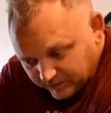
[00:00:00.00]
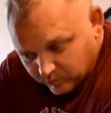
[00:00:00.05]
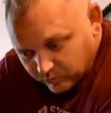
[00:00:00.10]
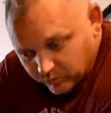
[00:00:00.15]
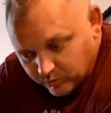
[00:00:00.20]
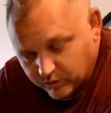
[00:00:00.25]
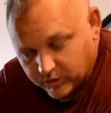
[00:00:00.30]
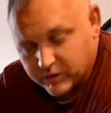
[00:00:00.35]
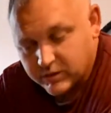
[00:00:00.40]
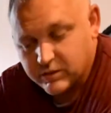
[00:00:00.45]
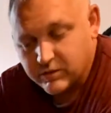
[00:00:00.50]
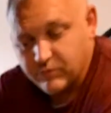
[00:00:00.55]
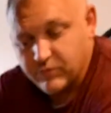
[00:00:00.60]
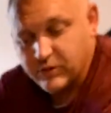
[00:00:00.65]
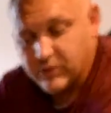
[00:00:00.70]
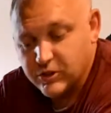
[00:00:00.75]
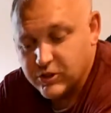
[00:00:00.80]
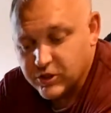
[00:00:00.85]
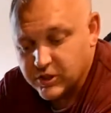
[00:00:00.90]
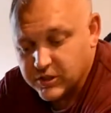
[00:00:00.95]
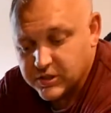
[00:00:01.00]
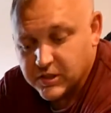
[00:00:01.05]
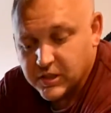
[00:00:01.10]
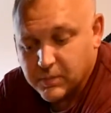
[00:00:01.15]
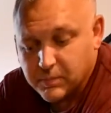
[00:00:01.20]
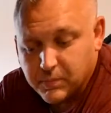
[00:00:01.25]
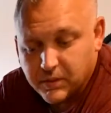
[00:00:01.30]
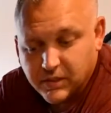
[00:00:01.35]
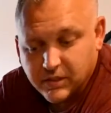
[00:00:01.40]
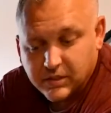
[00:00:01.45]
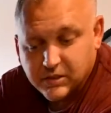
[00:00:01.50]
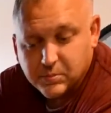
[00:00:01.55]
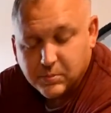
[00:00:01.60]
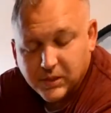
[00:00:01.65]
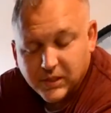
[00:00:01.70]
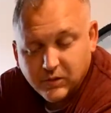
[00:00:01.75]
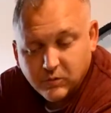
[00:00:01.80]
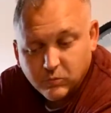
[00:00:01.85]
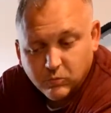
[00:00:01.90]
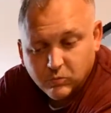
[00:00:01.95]
we wanted to finish this up and
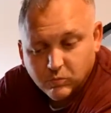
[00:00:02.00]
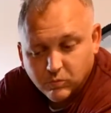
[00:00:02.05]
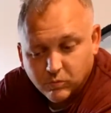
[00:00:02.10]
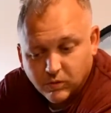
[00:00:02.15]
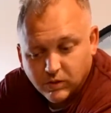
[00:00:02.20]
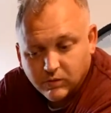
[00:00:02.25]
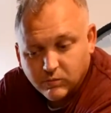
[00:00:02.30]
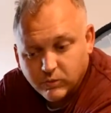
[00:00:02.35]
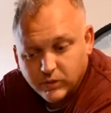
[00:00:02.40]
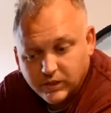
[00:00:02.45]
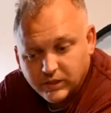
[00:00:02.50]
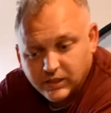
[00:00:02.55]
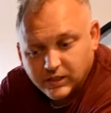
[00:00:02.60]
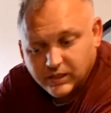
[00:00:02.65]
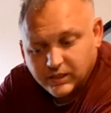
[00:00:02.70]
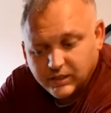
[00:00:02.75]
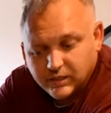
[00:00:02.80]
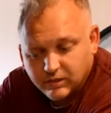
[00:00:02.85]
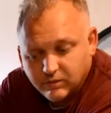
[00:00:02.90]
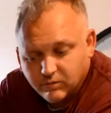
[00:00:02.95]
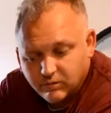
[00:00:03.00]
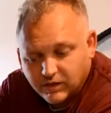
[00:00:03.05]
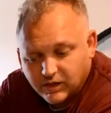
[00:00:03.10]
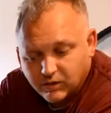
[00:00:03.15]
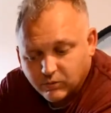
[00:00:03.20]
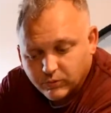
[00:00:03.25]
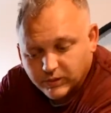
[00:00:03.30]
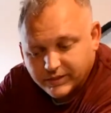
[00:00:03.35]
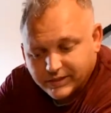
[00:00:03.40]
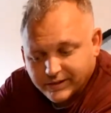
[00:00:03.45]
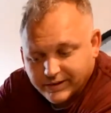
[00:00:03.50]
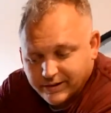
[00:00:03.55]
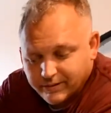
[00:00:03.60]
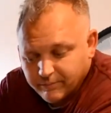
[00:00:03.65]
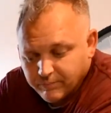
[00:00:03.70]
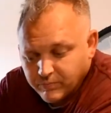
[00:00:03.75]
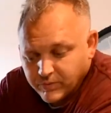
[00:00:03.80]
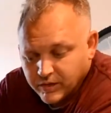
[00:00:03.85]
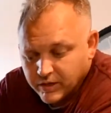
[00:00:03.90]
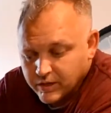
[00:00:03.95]
explain what we did and how we did it.
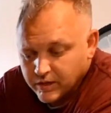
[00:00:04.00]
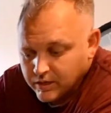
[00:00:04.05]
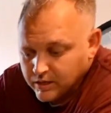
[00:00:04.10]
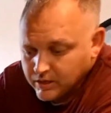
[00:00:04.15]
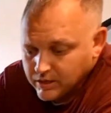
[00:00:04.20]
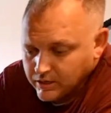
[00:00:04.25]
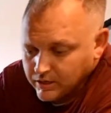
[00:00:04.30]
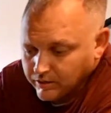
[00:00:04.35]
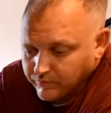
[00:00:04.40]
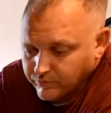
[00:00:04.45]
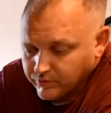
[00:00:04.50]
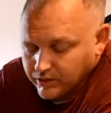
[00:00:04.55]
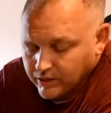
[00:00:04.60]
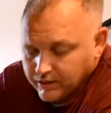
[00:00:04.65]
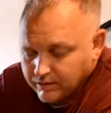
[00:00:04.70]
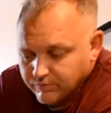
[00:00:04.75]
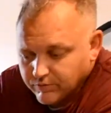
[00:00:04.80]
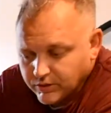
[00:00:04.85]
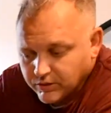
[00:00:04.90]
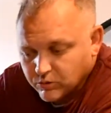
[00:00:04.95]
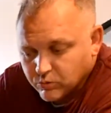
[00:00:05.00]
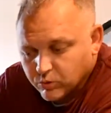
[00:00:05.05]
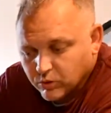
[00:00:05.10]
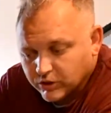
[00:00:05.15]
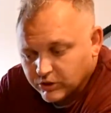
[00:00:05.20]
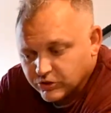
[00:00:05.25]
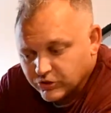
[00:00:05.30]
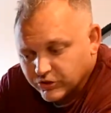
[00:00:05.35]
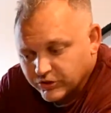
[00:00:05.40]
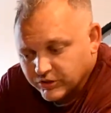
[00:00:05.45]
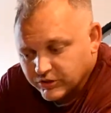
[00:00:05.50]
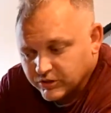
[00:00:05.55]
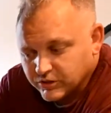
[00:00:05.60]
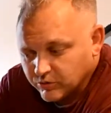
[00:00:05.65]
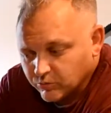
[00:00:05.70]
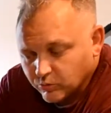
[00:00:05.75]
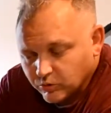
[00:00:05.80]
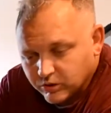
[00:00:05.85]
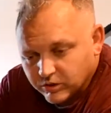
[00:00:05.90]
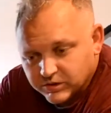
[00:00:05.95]
If you have any questions,
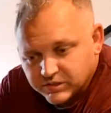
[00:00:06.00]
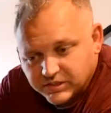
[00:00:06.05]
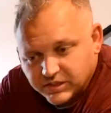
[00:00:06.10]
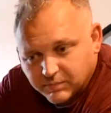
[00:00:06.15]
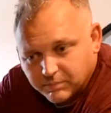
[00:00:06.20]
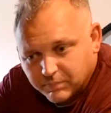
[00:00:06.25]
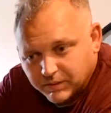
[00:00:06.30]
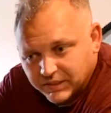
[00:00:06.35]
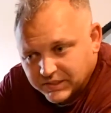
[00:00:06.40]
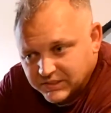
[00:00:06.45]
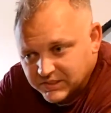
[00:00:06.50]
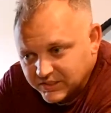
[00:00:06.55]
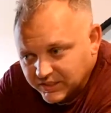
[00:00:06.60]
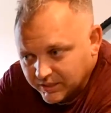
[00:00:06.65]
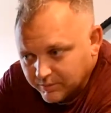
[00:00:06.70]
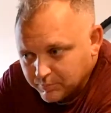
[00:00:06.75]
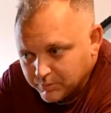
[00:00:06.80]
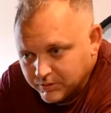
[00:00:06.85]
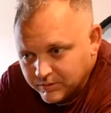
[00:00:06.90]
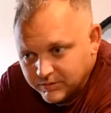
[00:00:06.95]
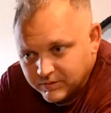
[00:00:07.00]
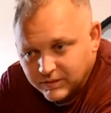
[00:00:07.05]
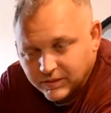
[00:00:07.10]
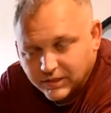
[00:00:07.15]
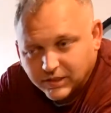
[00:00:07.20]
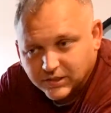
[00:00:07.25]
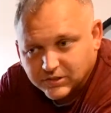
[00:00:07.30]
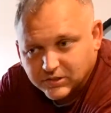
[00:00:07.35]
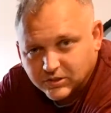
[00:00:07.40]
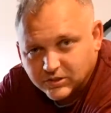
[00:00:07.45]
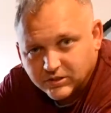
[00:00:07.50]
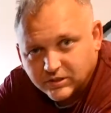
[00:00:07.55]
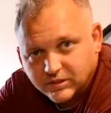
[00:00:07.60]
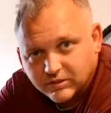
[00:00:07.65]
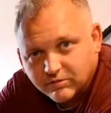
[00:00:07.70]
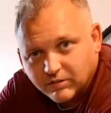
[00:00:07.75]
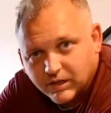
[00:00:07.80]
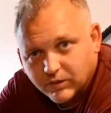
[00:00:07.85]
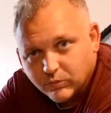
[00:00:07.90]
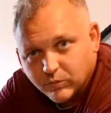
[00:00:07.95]
you want a step-by-step, I'll certainly
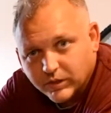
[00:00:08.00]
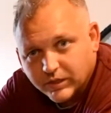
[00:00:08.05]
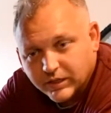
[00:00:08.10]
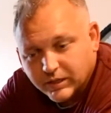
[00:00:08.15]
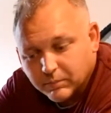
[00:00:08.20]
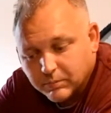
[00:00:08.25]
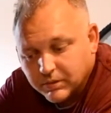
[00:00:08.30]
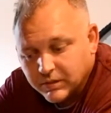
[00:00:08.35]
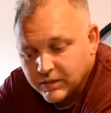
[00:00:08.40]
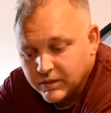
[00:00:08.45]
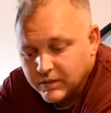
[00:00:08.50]
write one up.